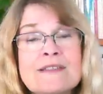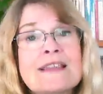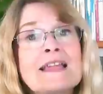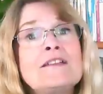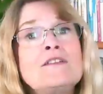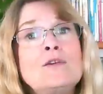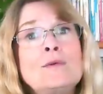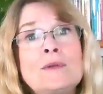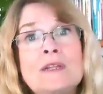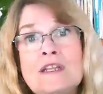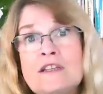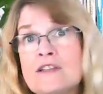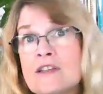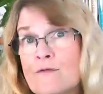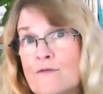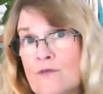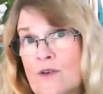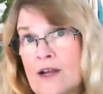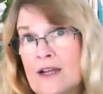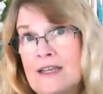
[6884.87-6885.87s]
then you need to
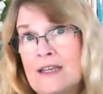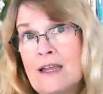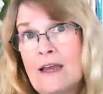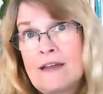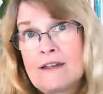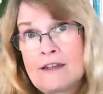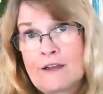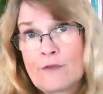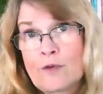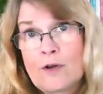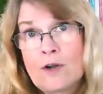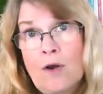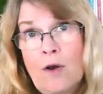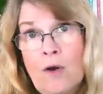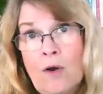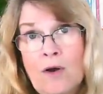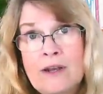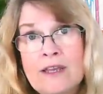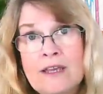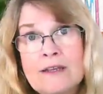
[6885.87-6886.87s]
find a different
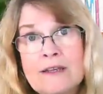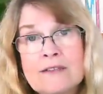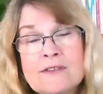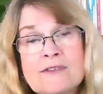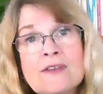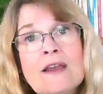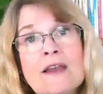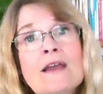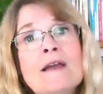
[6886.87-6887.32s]
audience.